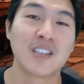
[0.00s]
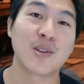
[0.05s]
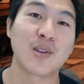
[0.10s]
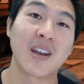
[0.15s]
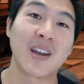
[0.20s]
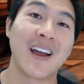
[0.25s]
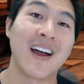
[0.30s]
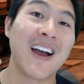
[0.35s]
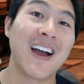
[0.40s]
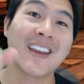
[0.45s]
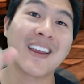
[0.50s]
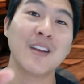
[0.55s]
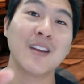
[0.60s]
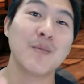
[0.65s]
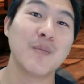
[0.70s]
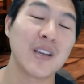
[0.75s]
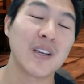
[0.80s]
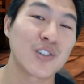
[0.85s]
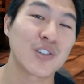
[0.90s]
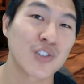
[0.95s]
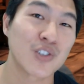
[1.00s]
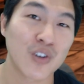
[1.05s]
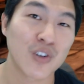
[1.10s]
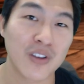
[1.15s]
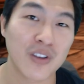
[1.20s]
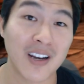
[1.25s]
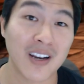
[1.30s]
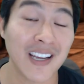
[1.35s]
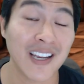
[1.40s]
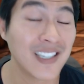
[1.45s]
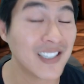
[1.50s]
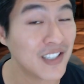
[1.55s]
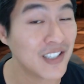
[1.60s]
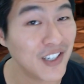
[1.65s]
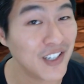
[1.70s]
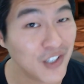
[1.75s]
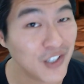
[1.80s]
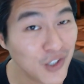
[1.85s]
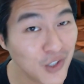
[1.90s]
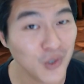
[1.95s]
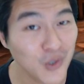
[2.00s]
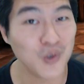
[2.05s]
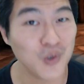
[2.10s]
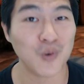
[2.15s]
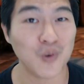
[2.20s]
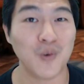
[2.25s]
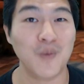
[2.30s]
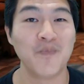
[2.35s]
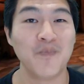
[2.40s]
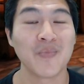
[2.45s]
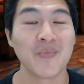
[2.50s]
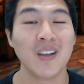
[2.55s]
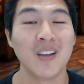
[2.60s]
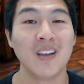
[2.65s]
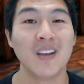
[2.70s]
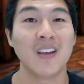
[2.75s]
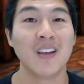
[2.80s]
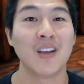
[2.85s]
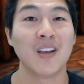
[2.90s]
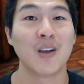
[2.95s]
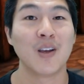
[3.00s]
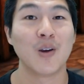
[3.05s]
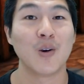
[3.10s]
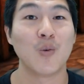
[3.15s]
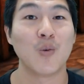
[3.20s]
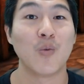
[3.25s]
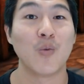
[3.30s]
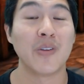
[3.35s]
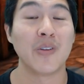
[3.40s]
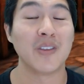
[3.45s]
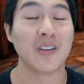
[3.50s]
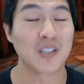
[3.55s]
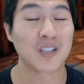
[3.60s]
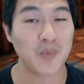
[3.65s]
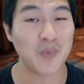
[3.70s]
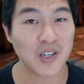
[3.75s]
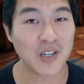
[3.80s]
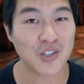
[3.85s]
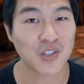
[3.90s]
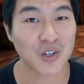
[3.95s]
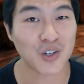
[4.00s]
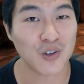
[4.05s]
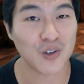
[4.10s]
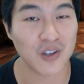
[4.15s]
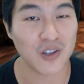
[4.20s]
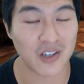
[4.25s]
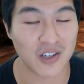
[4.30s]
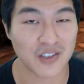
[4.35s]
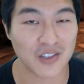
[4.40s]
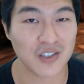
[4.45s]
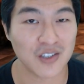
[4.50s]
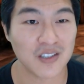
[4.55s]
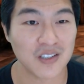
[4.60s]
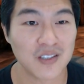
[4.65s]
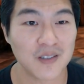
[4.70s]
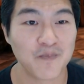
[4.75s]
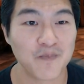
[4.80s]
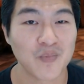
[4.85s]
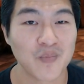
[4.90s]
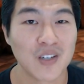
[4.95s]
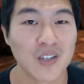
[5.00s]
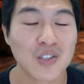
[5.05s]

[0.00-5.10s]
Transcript: so that I can make sure that I see you when the space shuttle launches.